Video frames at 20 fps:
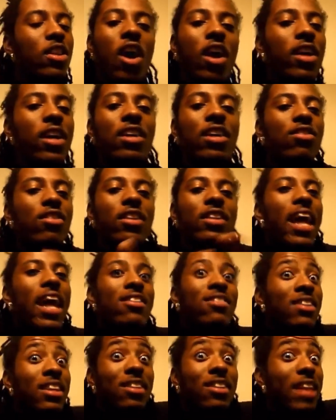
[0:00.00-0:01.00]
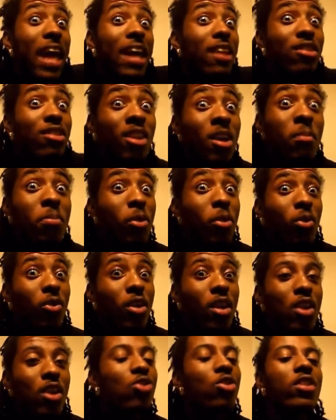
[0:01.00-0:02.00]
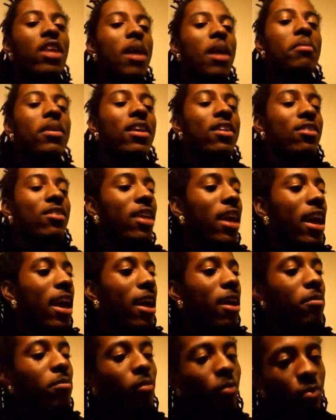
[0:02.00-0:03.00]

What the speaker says: It's that simple. So that being said,